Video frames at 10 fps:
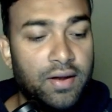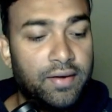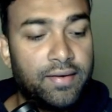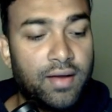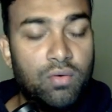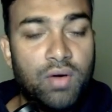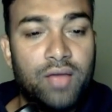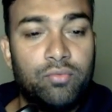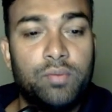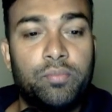now
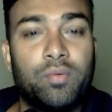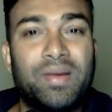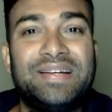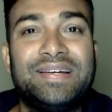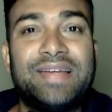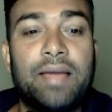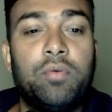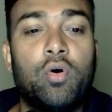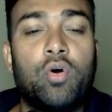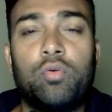I will provide
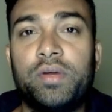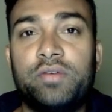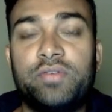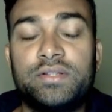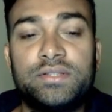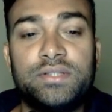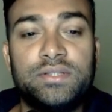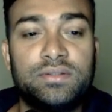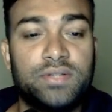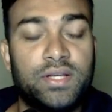tab or open
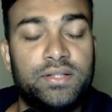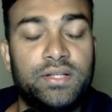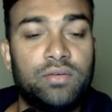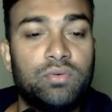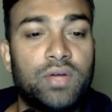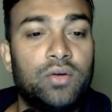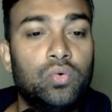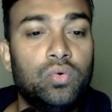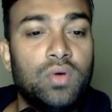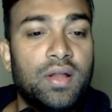parenthesis, anything you can
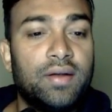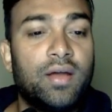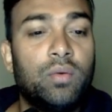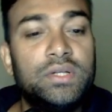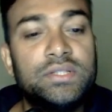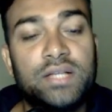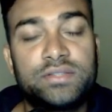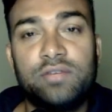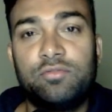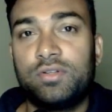do. Now it is
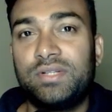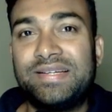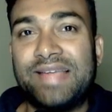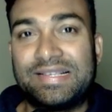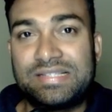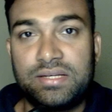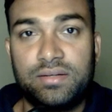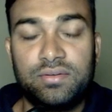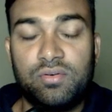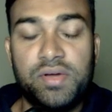asking for the text.
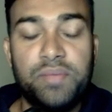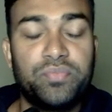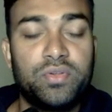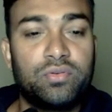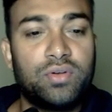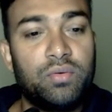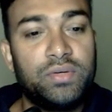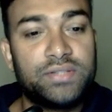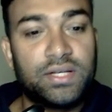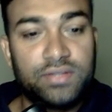Okay, so now
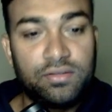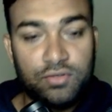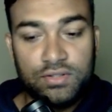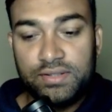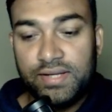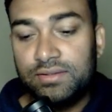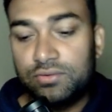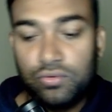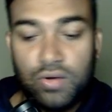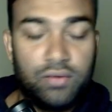it is asking for the
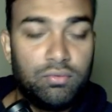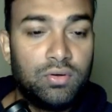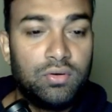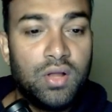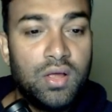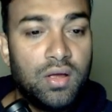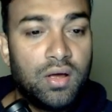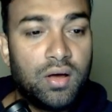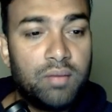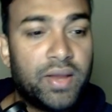text, so I will
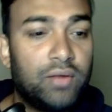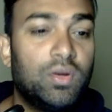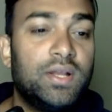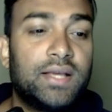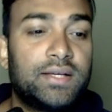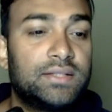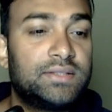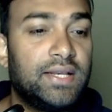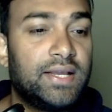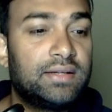manually I can
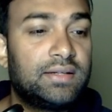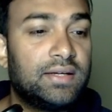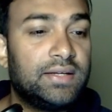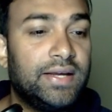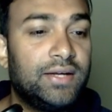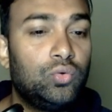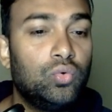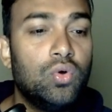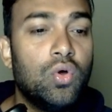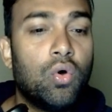select
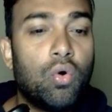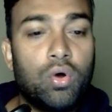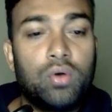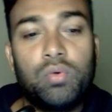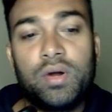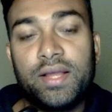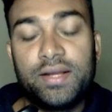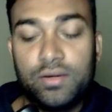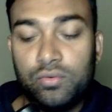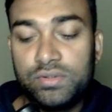A2, or what I
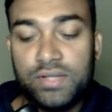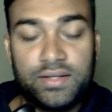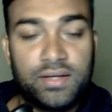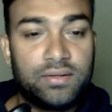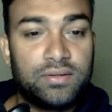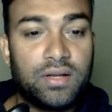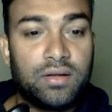can do is I can